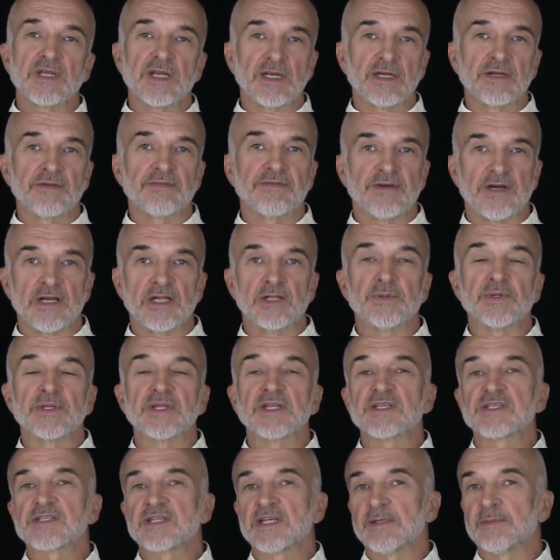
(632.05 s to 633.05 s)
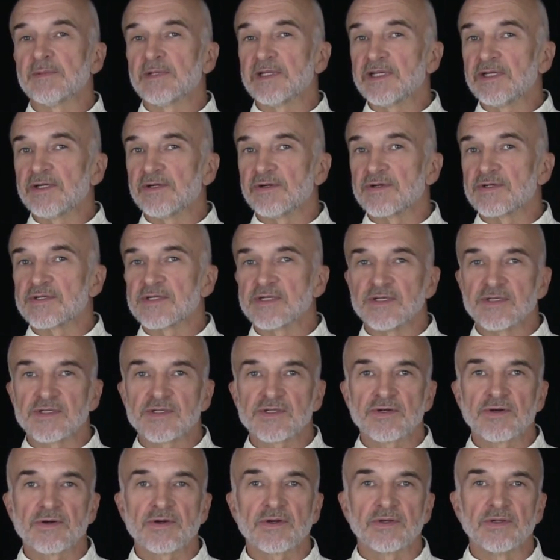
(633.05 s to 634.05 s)
and following the same leaders in
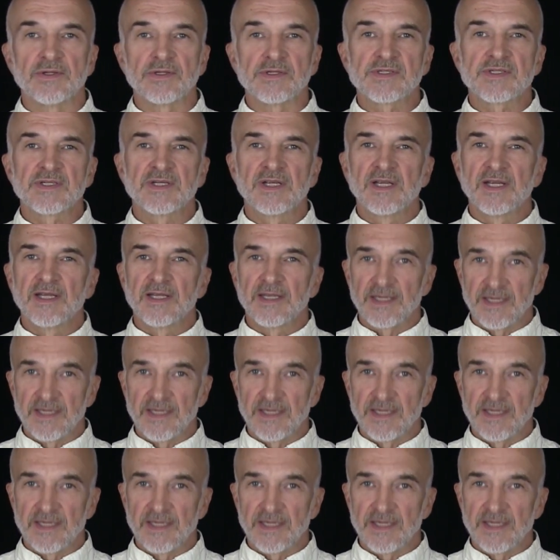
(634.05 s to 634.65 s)
circles